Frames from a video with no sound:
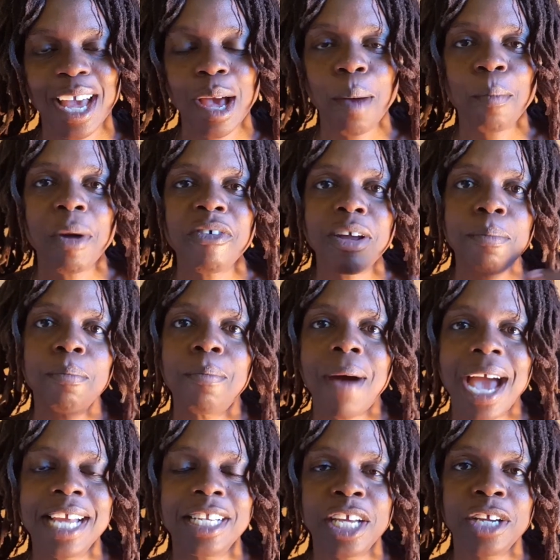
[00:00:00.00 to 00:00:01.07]
But
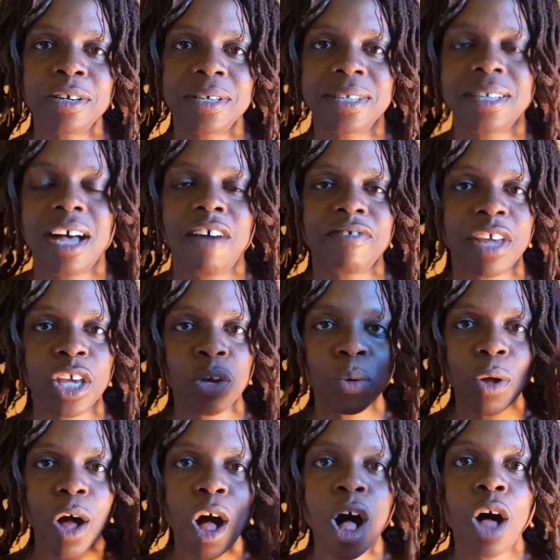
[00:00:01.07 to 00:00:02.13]
reminding yourself that you will
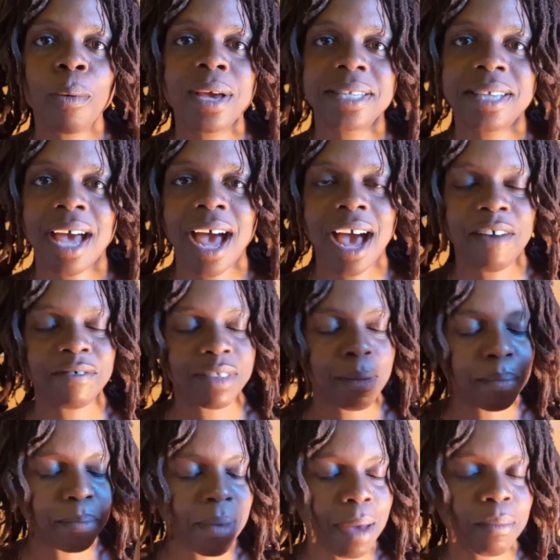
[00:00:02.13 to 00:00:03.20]
always have the
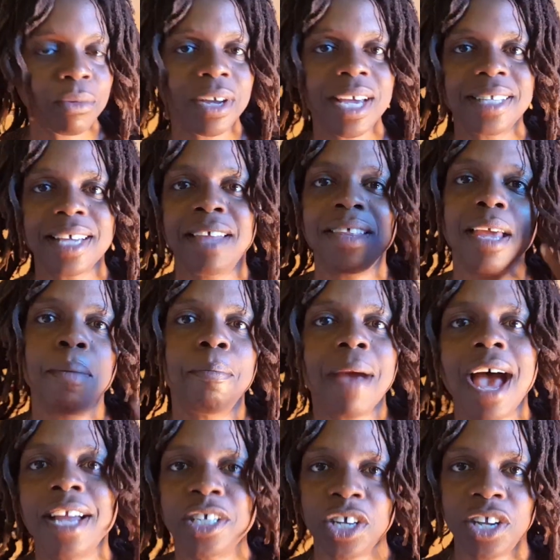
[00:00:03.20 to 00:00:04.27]
memories and the
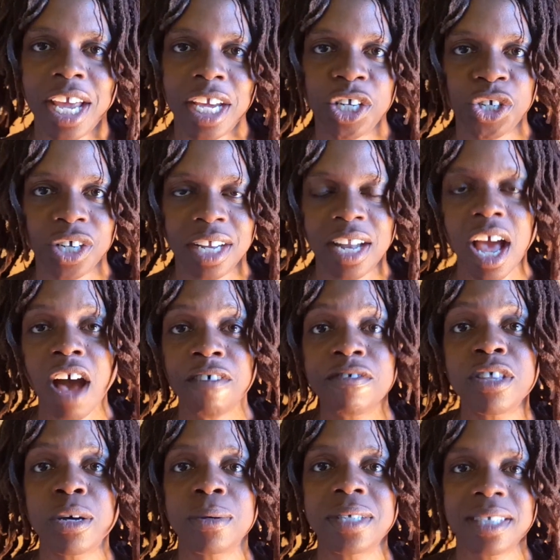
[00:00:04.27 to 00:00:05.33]
imagination of
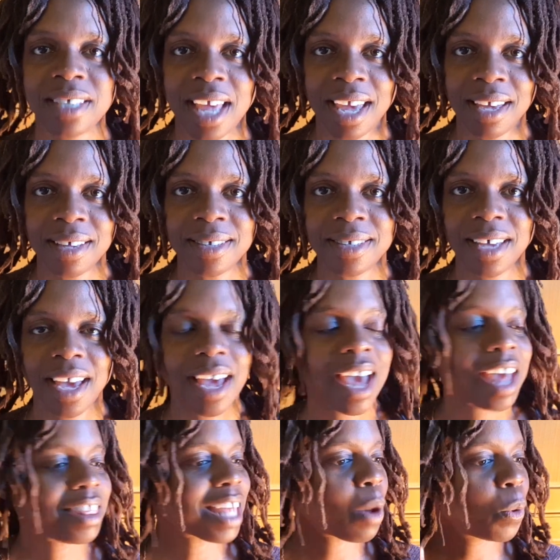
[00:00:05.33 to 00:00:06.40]
those things
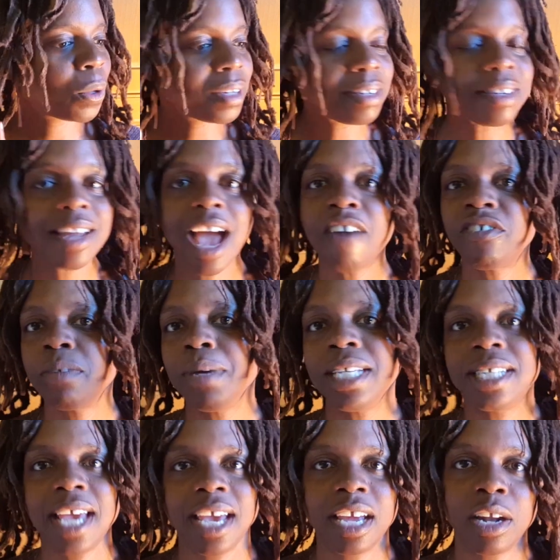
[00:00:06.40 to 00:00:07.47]
that will never be
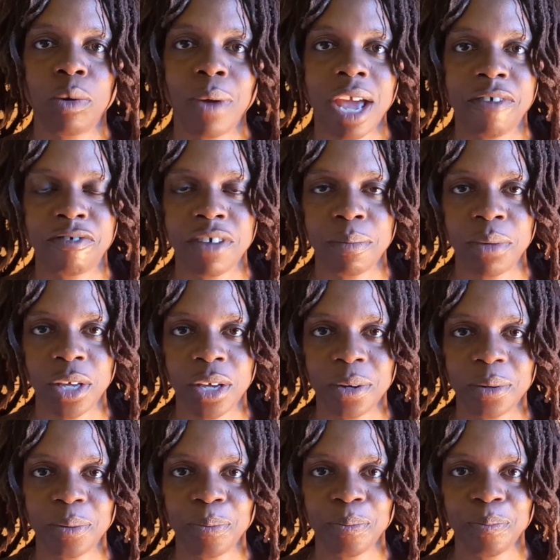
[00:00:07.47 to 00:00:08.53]
taken away from you.